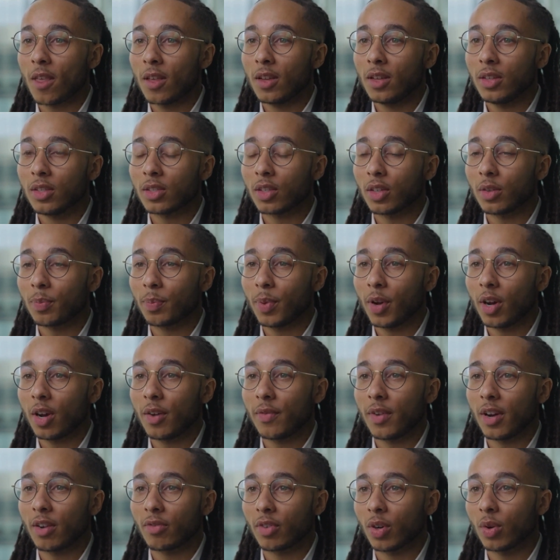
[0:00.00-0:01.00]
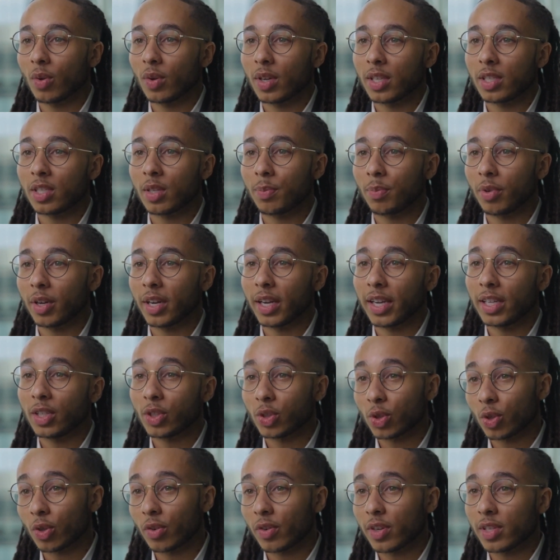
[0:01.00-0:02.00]
So part of our role is to bring
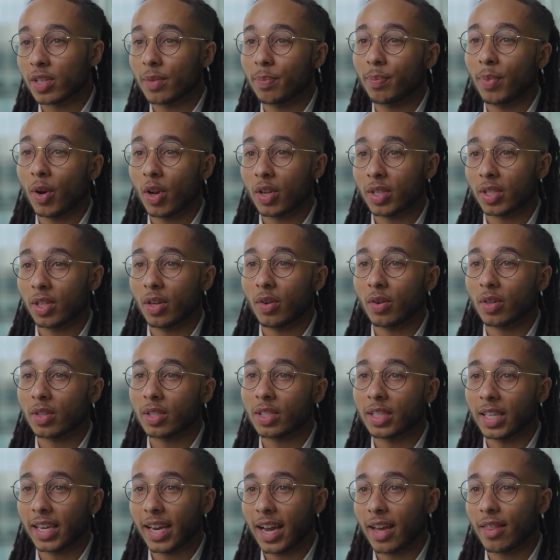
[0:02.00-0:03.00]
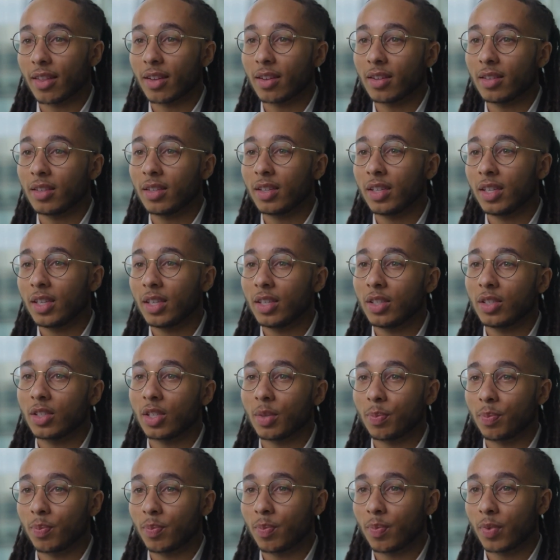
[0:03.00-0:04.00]
insurers and policyholders together to
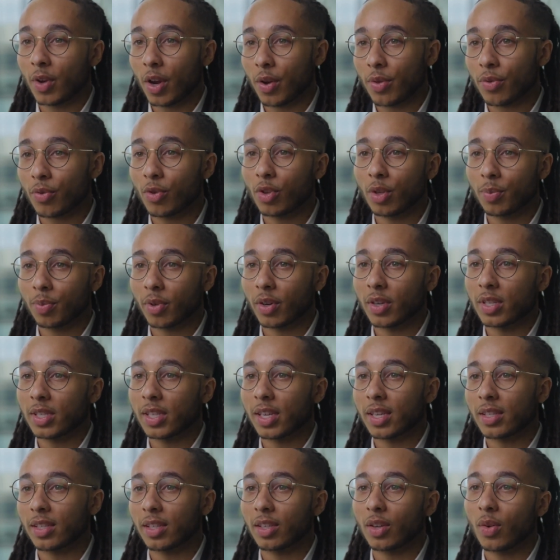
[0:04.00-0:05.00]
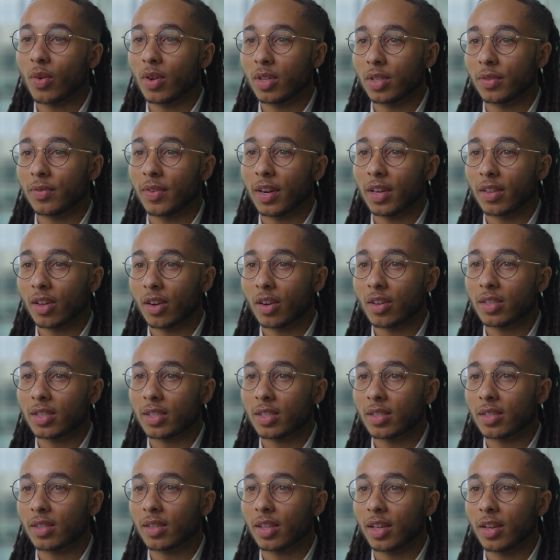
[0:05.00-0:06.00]
go through the process and quantify the
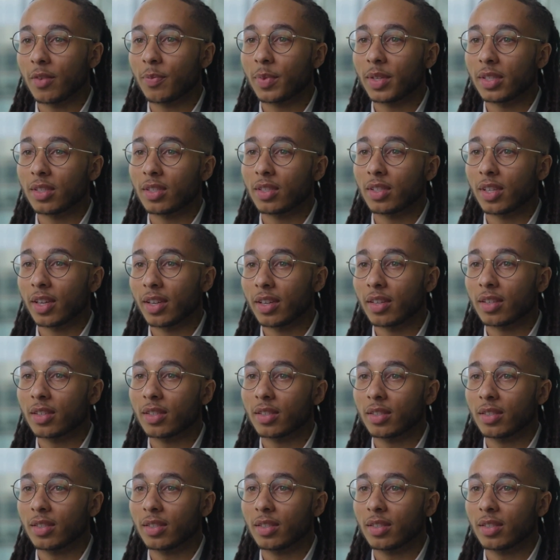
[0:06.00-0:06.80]
losses that have been sustained.